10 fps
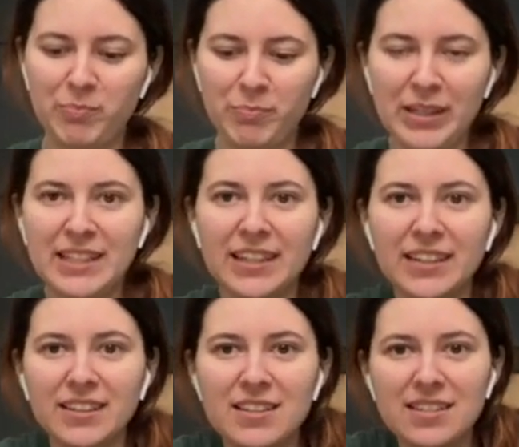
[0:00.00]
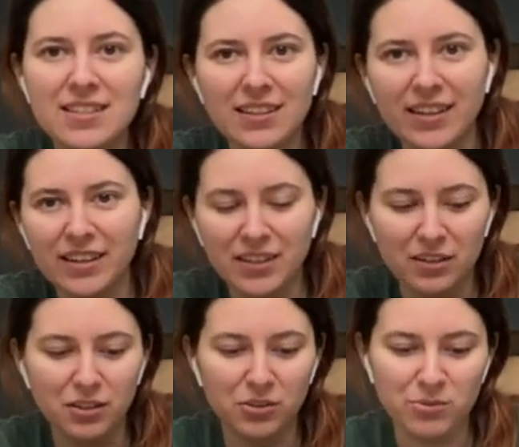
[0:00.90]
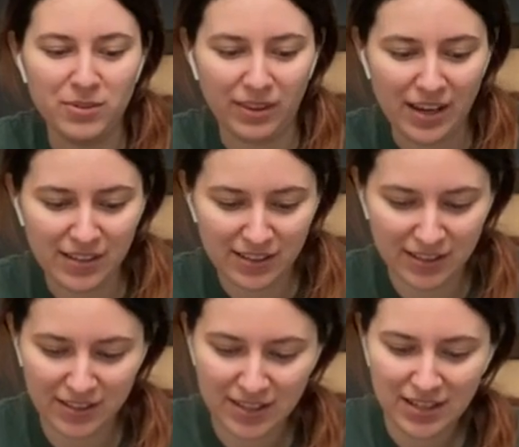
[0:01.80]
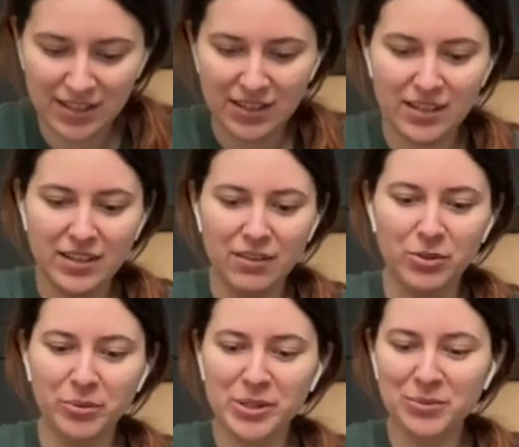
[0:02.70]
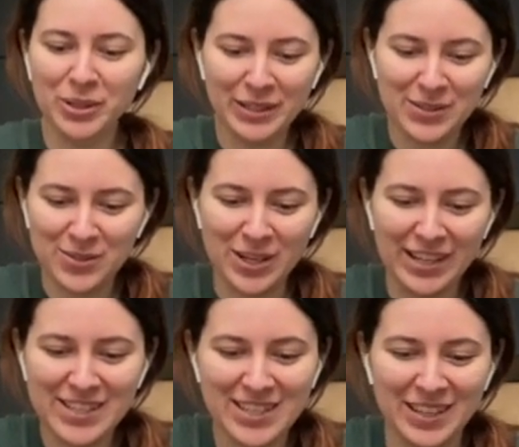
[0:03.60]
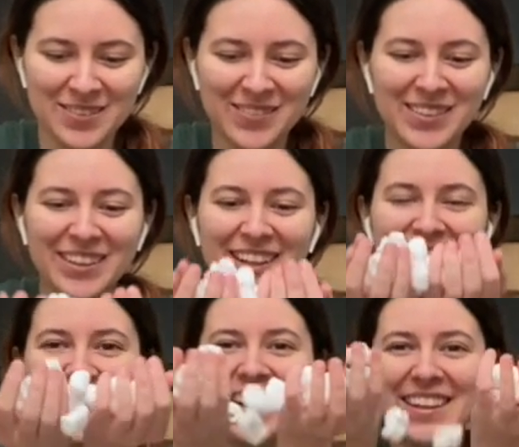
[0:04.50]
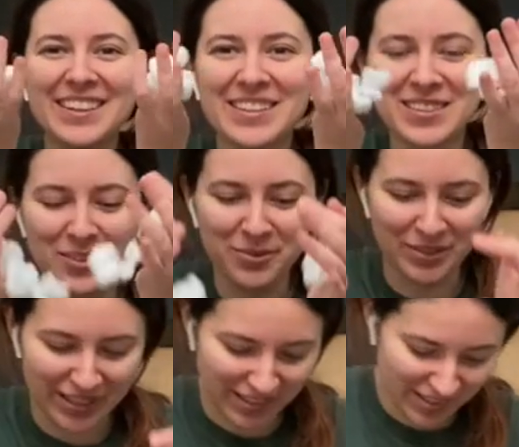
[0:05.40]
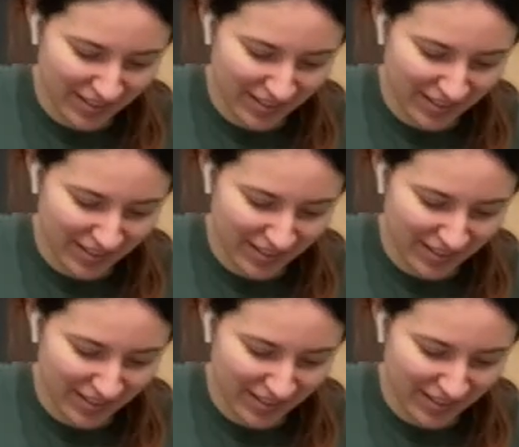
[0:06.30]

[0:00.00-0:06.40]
peanuts. I can use that. I've always wanted to touch them. They're so fun.